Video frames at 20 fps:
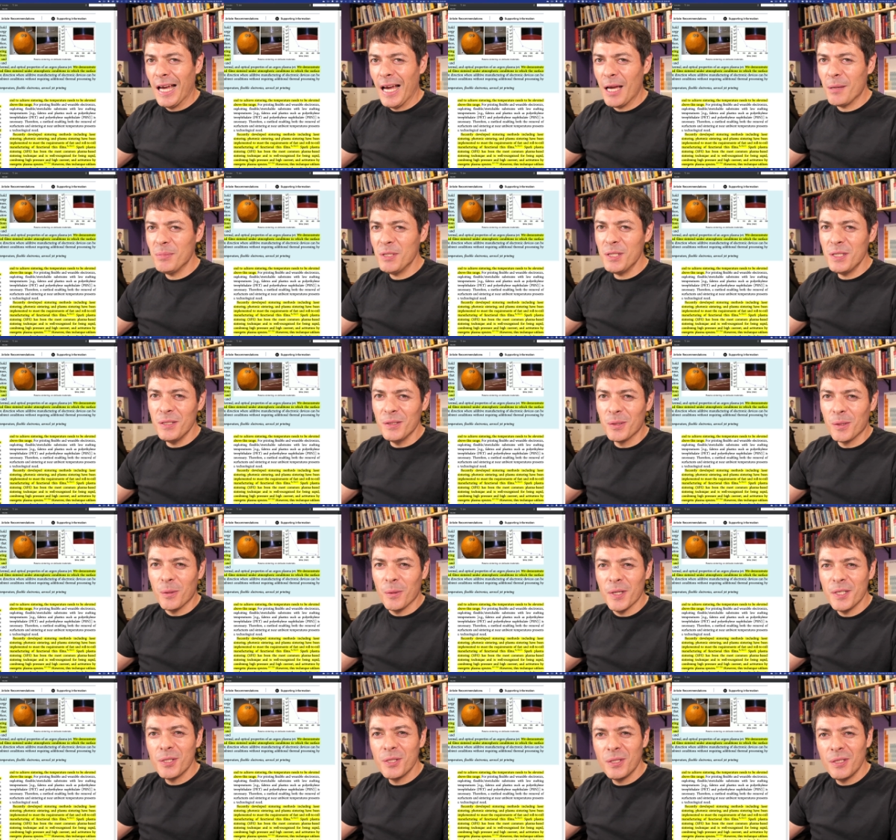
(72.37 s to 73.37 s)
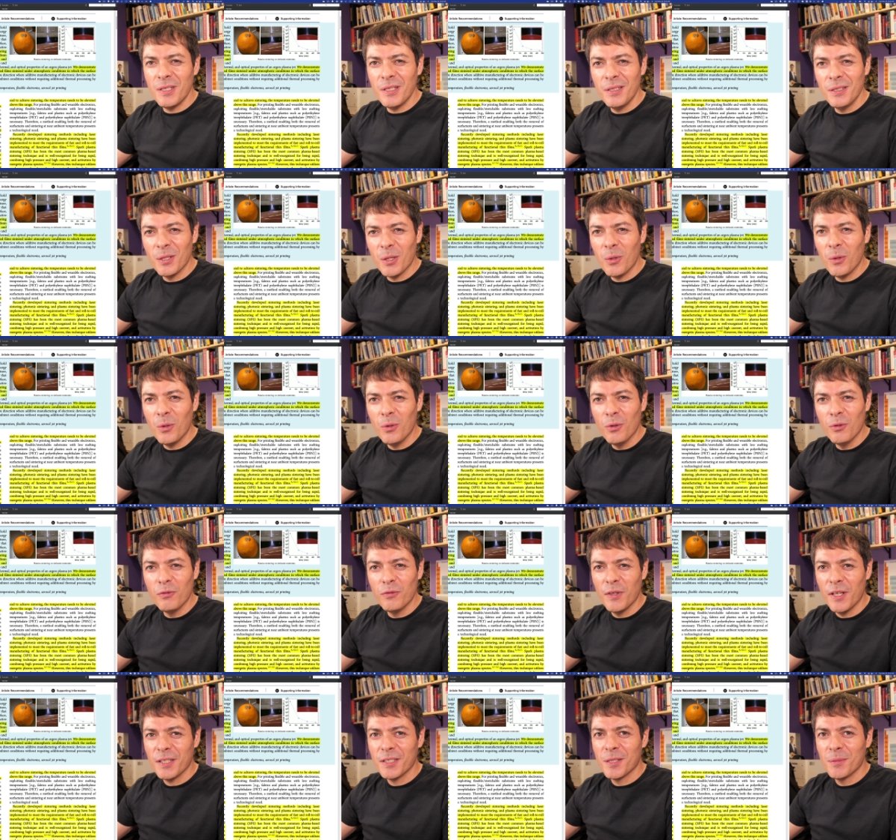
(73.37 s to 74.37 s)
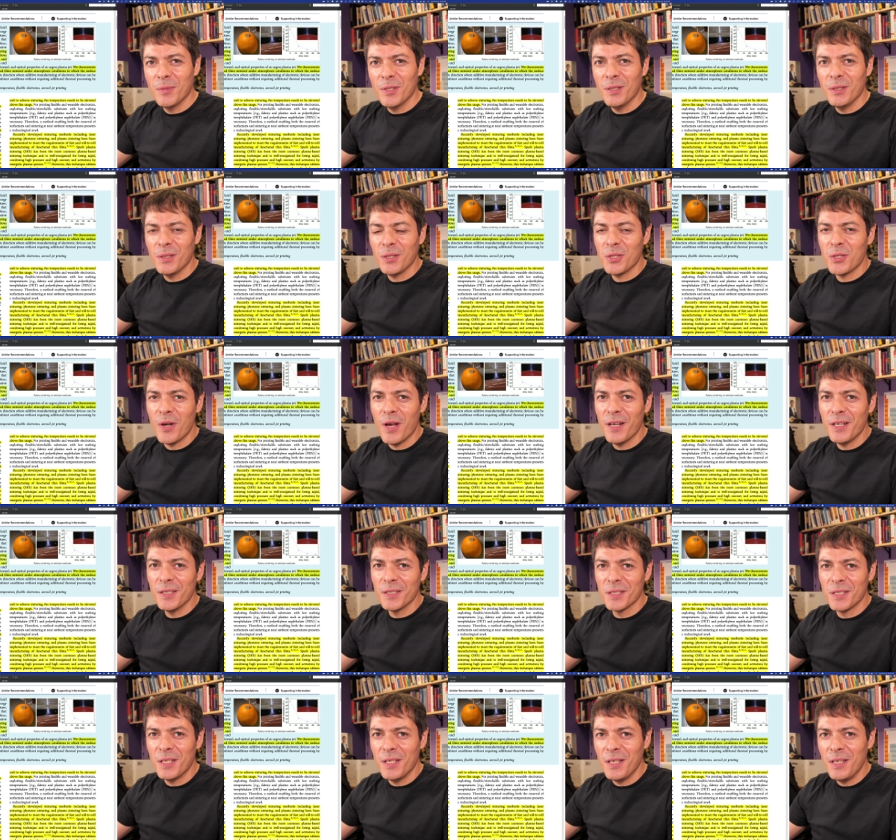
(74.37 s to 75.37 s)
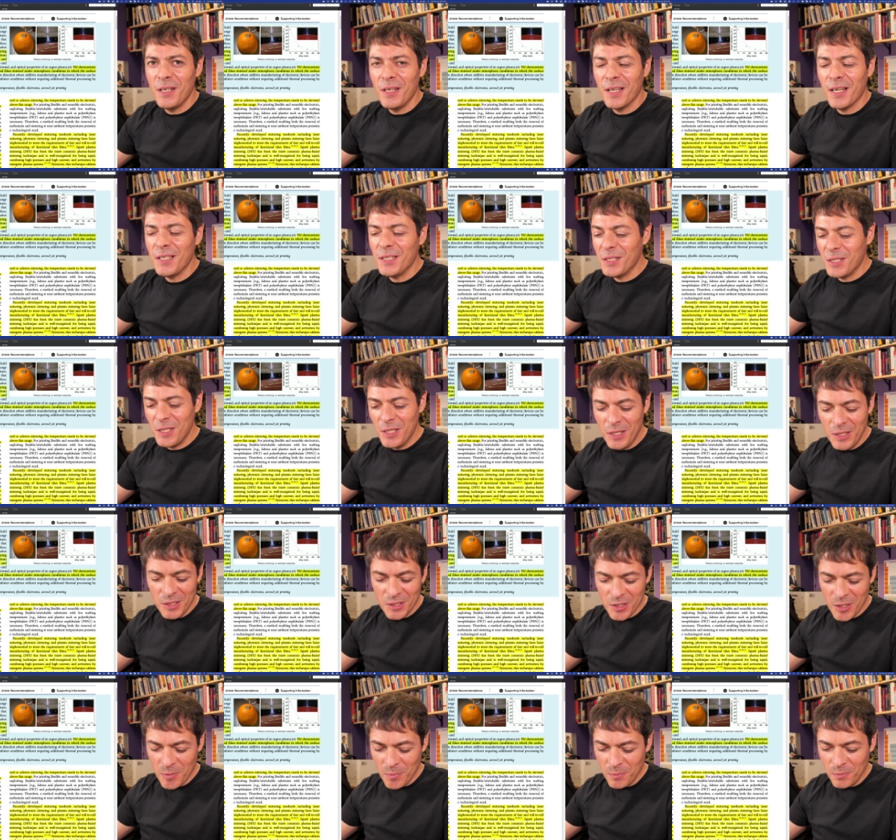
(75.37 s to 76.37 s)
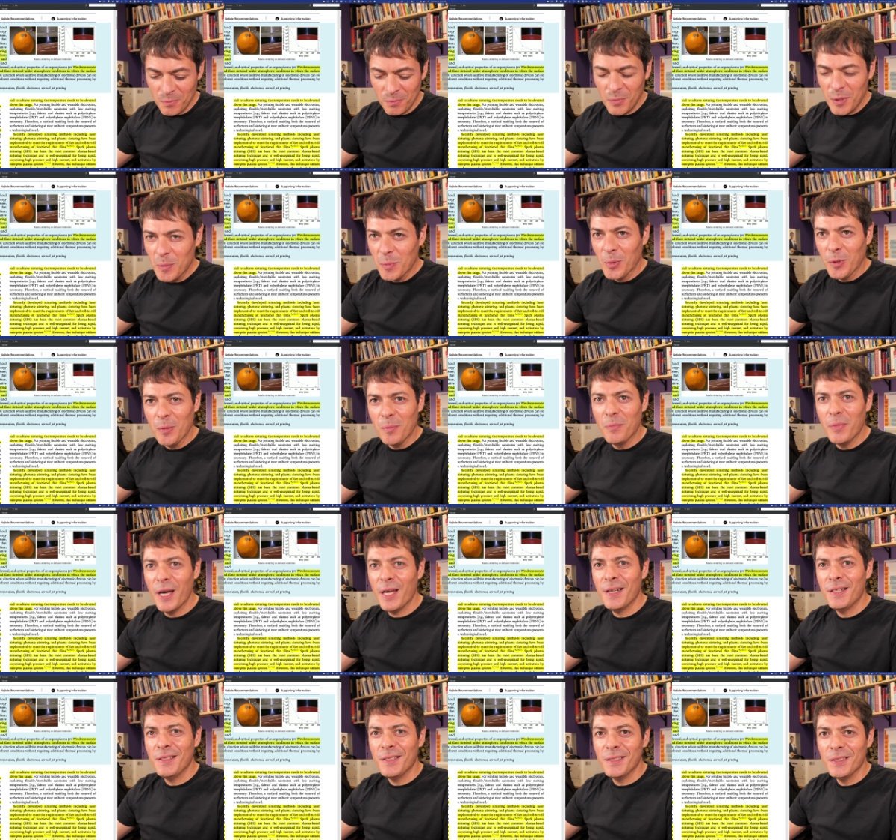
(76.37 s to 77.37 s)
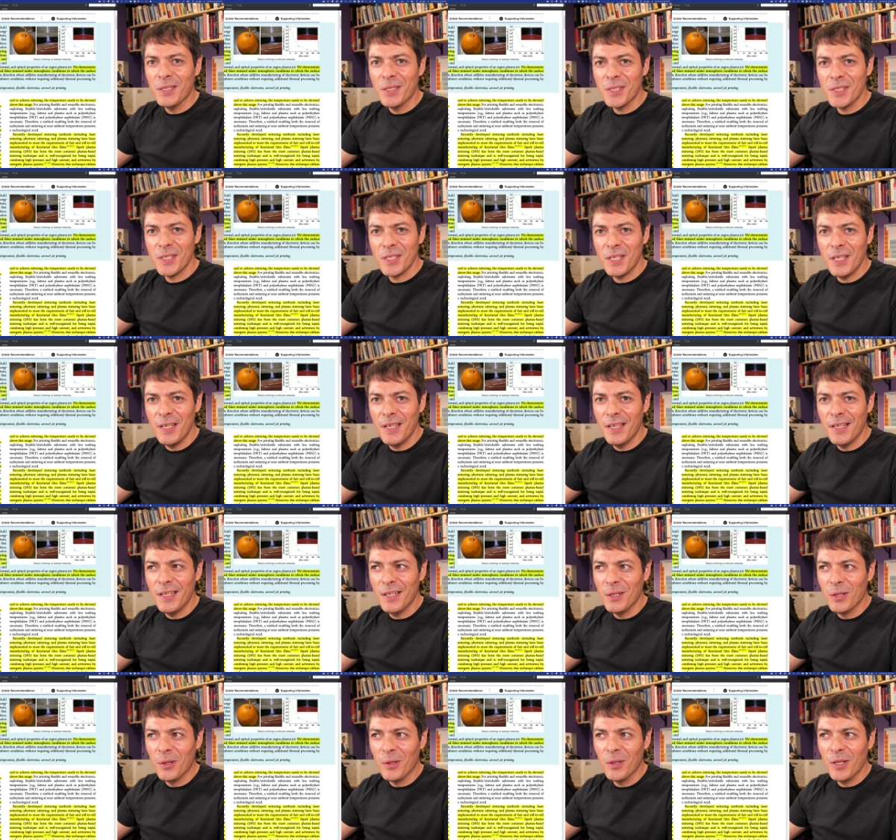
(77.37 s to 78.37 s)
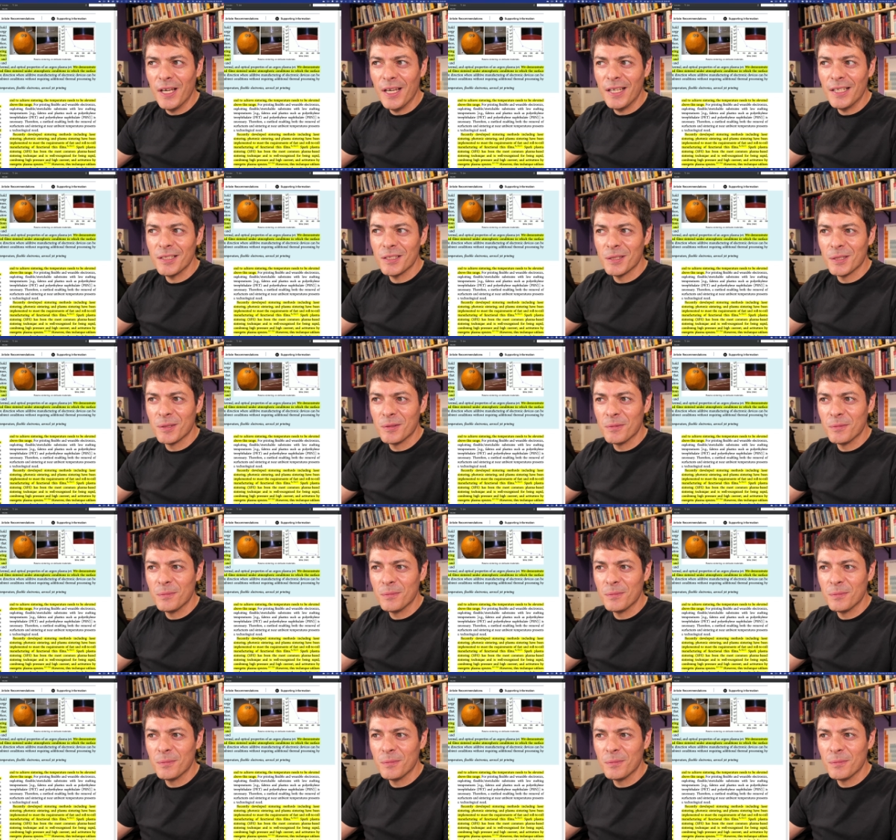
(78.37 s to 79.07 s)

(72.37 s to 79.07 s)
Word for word: I'm still questioning the whole flexible electronics thing. I see some people embedded in their skin and all that.